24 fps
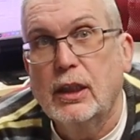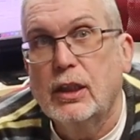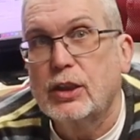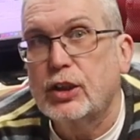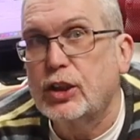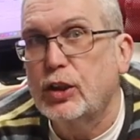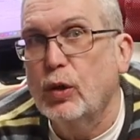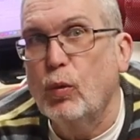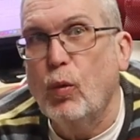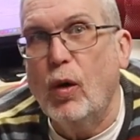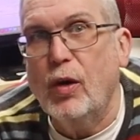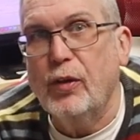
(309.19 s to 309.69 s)

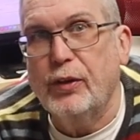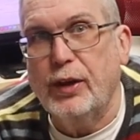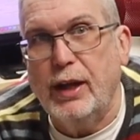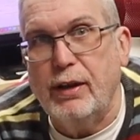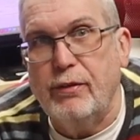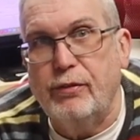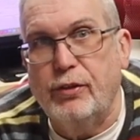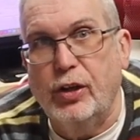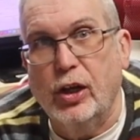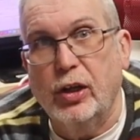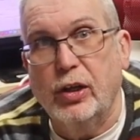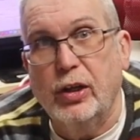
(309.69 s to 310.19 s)
So what
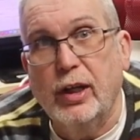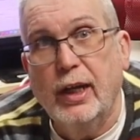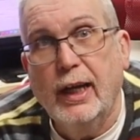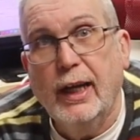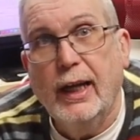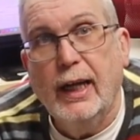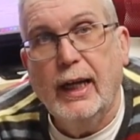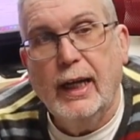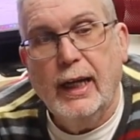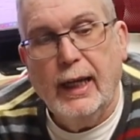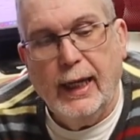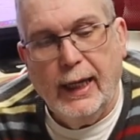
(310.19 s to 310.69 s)
they've done
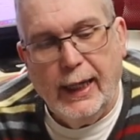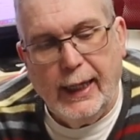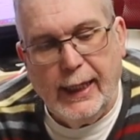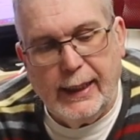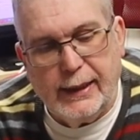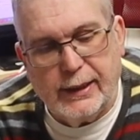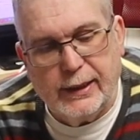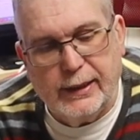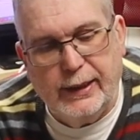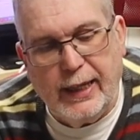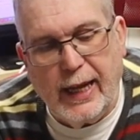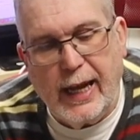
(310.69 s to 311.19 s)

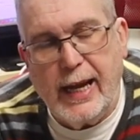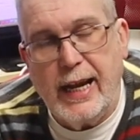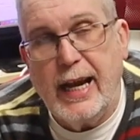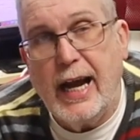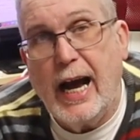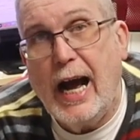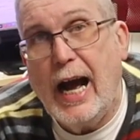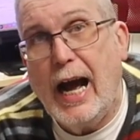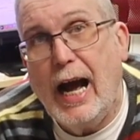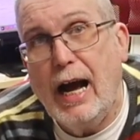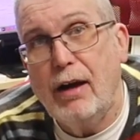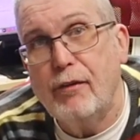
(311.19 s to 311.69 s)
is they
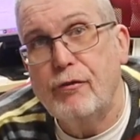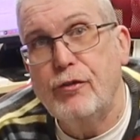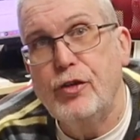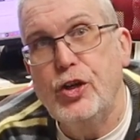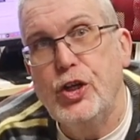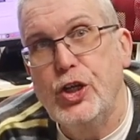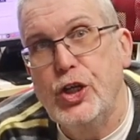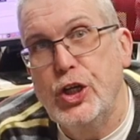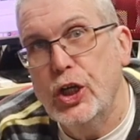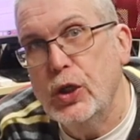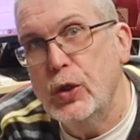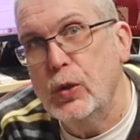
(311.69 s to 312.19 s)
have
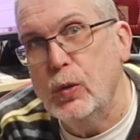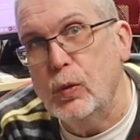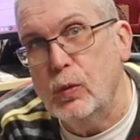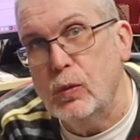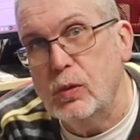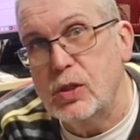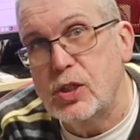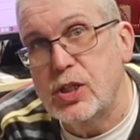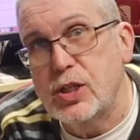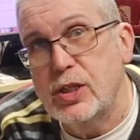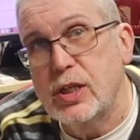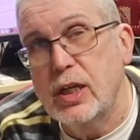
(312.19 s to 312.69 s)

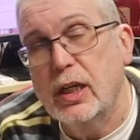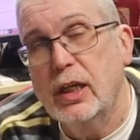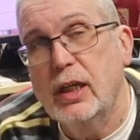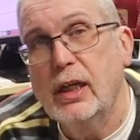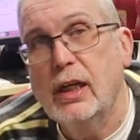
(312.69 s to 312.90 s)
used